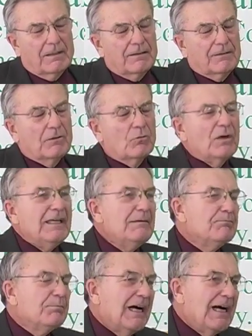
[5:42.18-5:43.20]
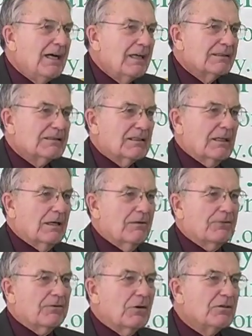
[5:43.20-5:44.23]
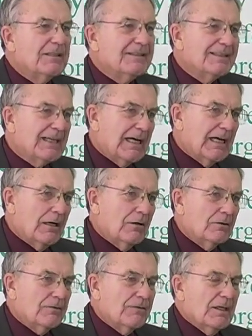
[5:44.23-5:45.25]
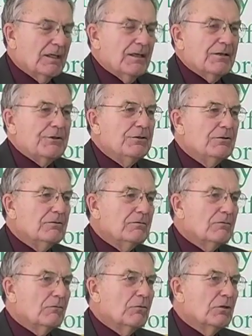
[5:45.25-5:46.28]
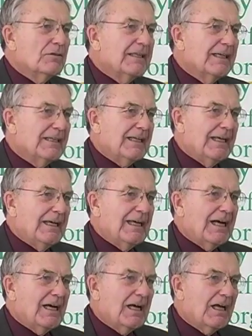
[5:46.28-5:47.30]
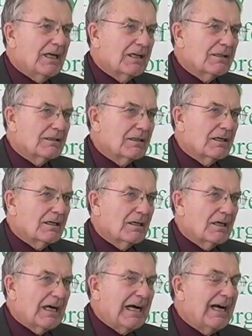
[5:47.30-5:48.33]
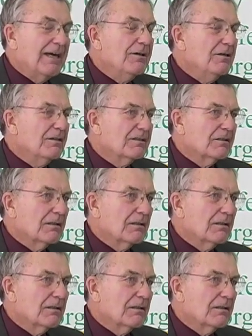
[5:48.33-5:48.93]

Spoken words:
The way bonds are floated now, you will get a higher